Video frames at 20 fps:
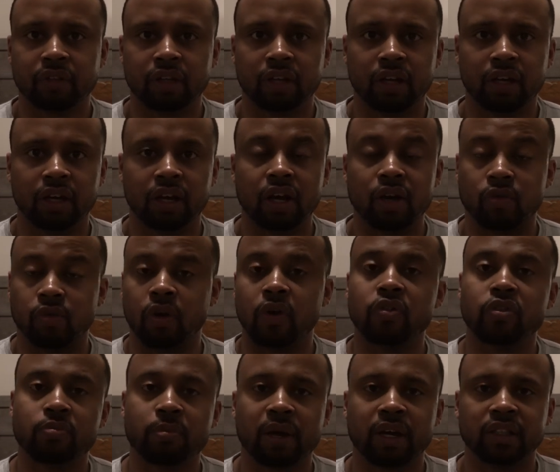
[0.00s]
a
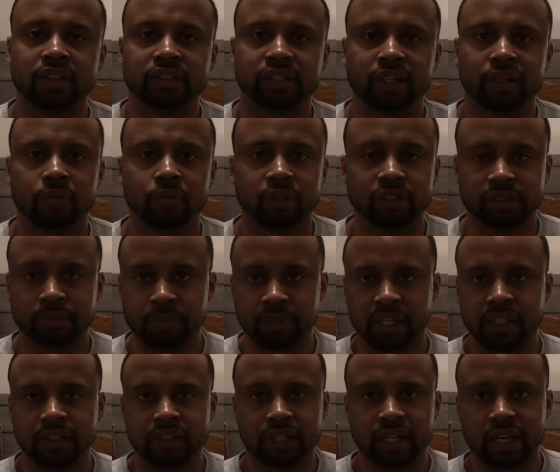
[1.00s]
growth mindset, which
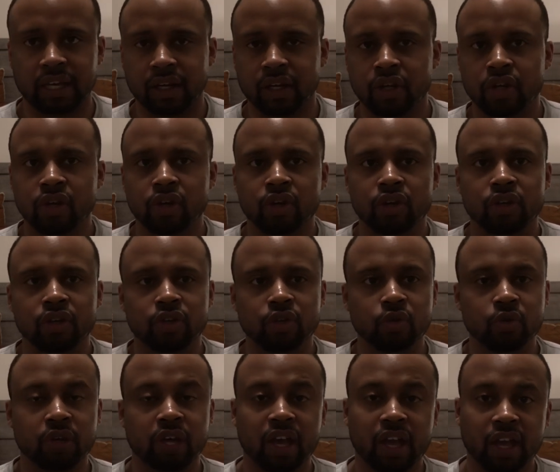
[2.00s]
means that you
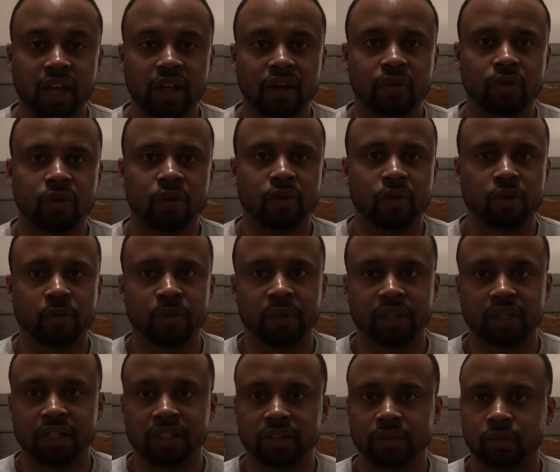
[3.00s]
can grow your
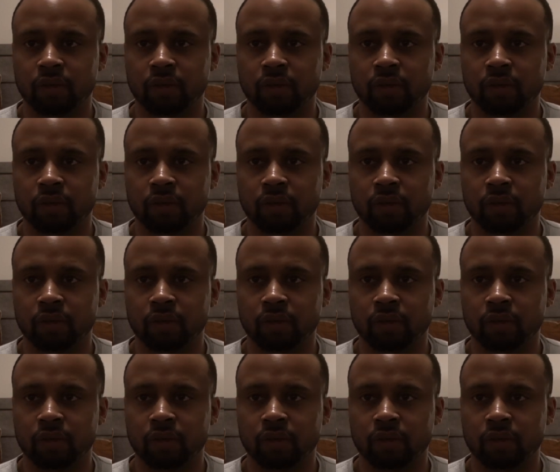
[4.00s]
abilities.